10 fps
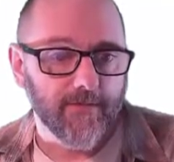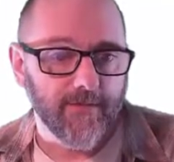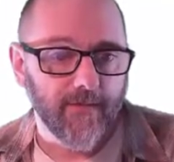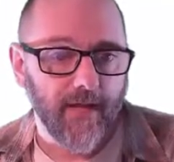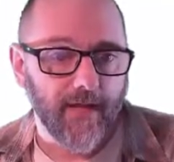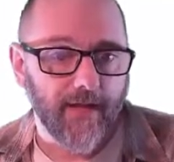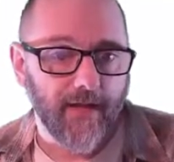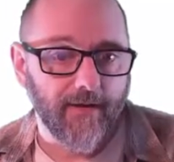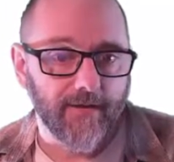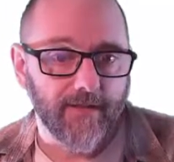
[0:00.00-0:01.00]
We've still got
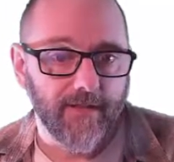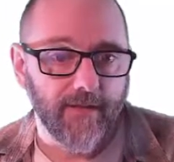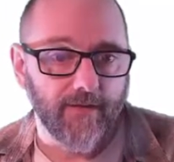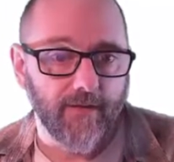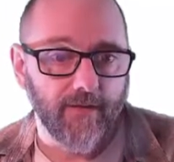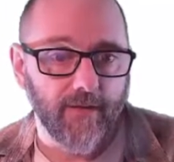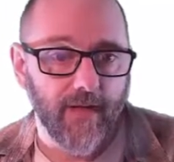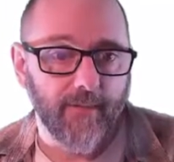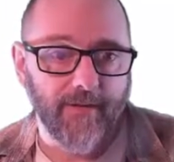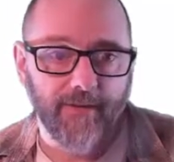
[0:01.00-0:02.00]
errors in here though,
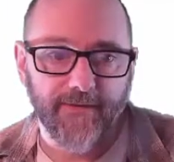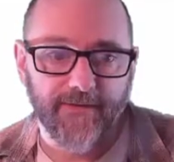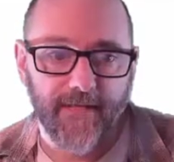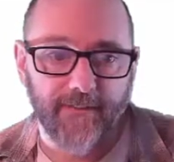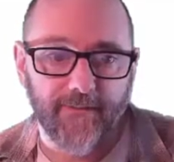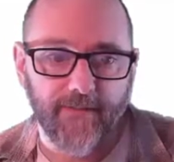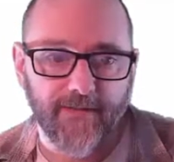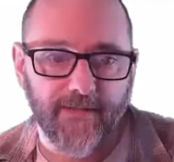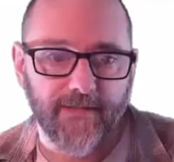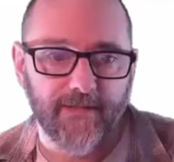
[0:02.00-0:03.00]
but not the same.
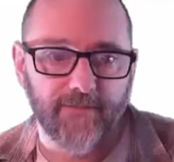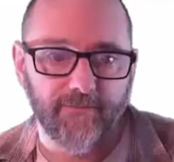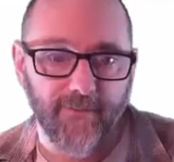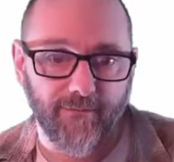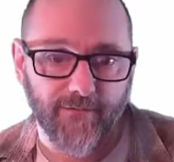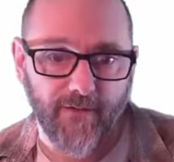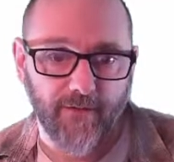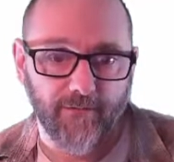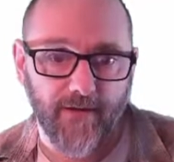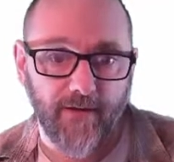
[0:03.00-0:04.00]
Notice this has been
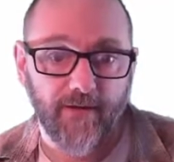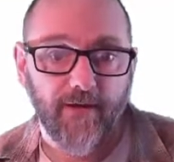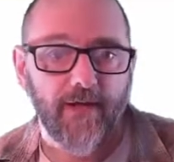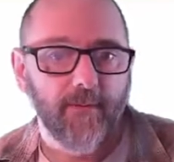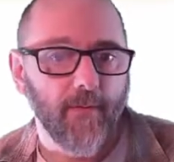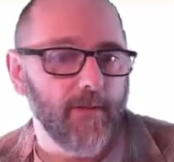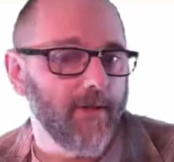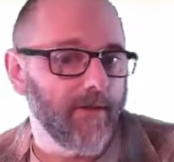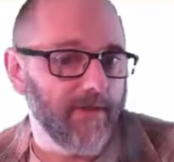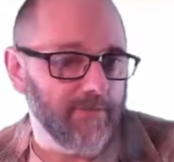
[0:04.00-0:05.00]
resolved now, but we
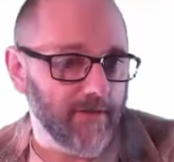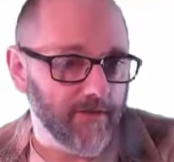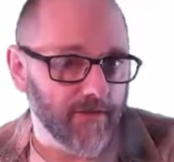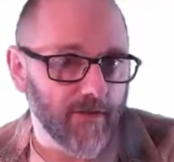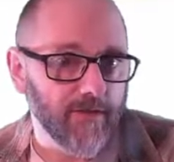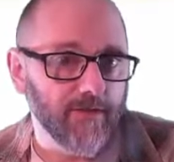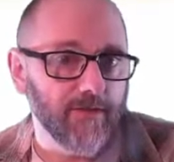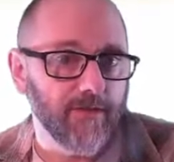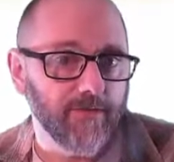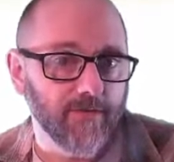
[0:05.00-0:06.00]
don't have the
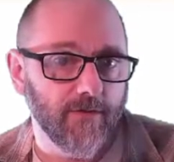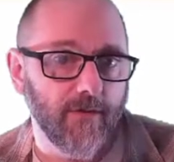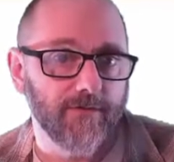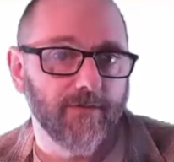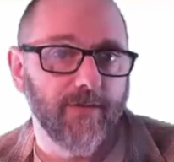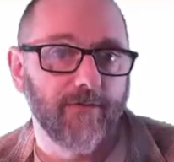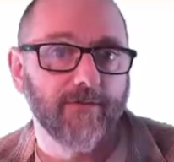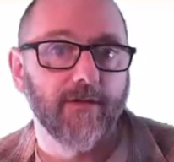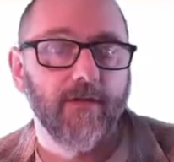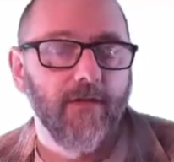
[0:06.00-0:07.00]
constructor and so on. So we have
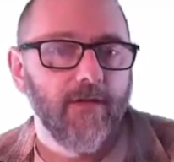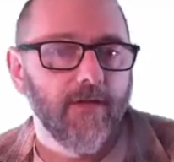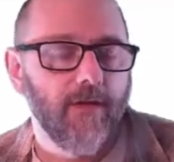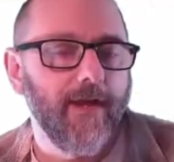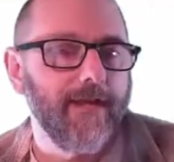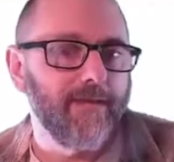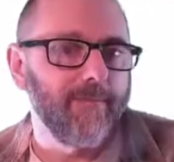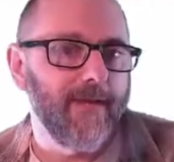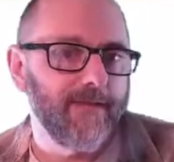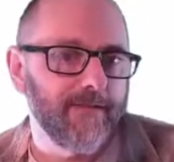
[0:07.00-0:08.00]
to create the
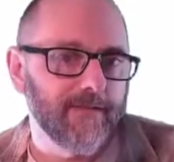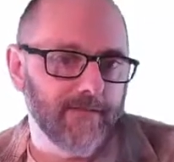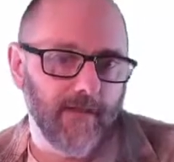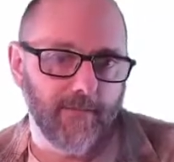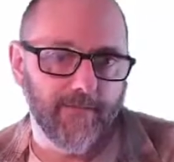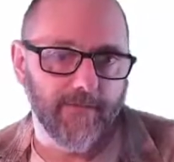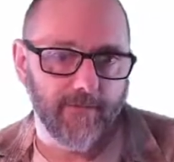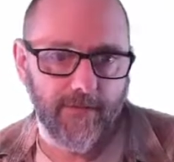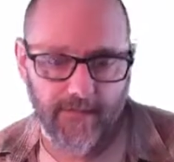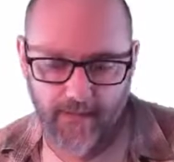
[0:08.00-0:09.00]
method stubs
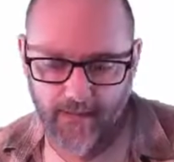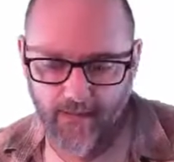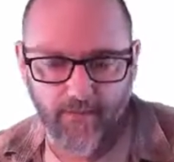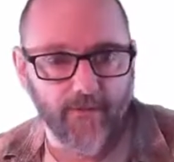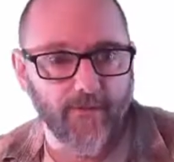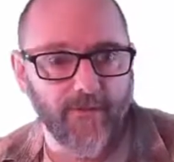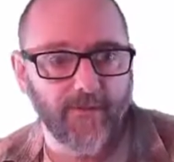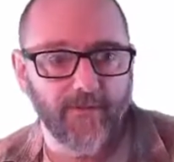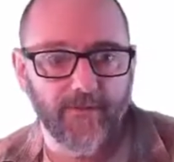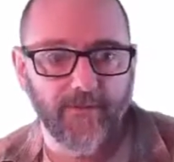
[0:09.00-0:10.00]
that we need in order to be
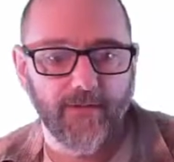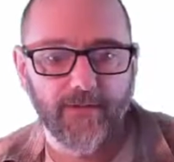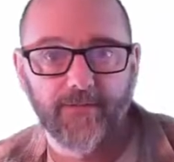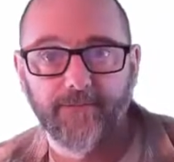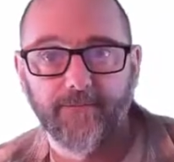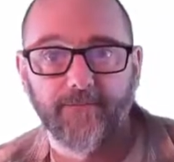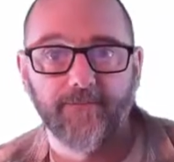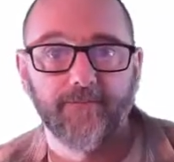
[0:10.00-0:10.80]
able to do this.